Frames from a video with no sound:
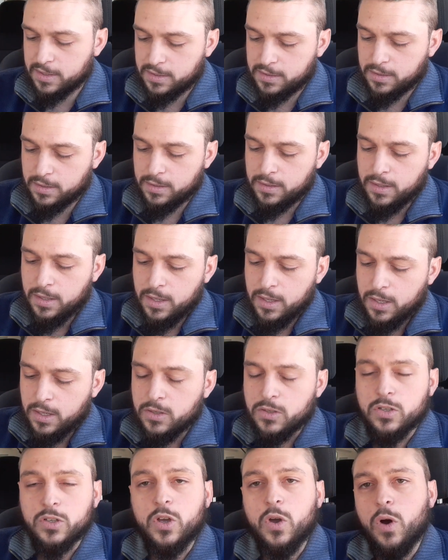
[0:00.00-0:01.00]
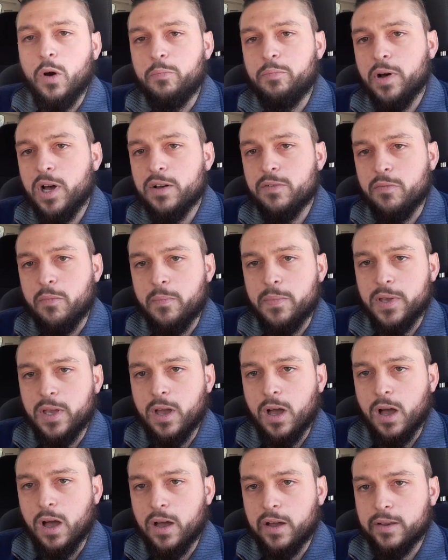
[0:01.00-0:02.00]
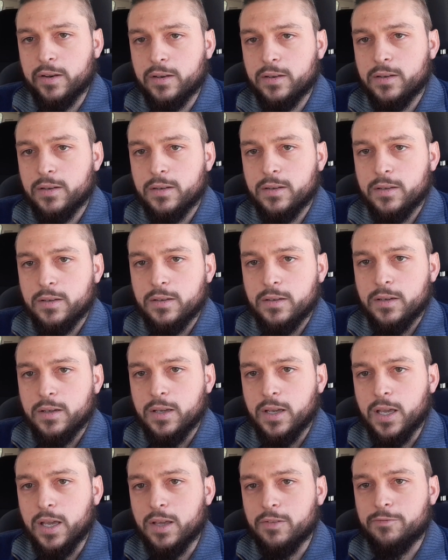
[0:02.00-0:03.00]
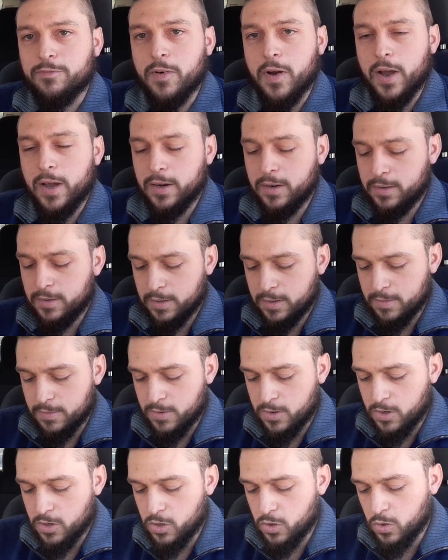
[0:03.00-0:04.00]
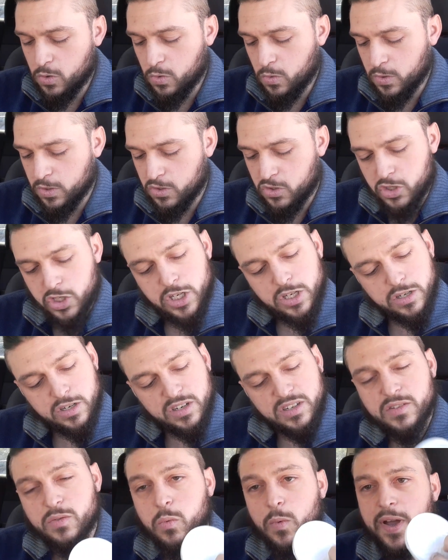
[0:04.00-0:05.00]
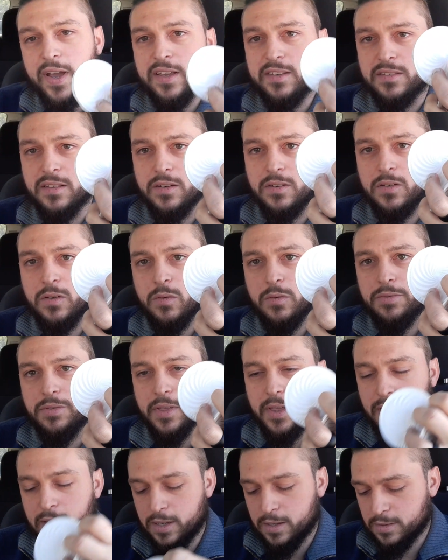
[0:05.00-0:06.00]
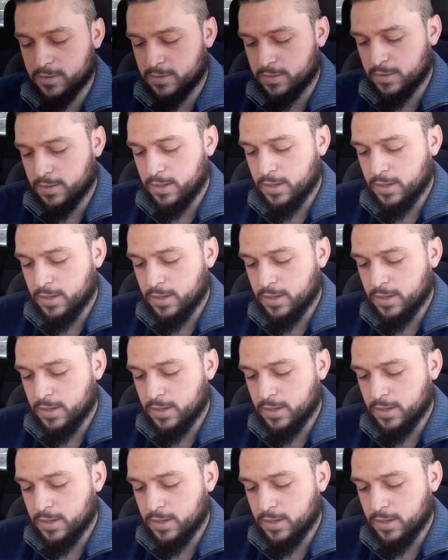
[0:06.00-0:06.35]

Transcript: to go above and beyond and find new ingenious ways to do things.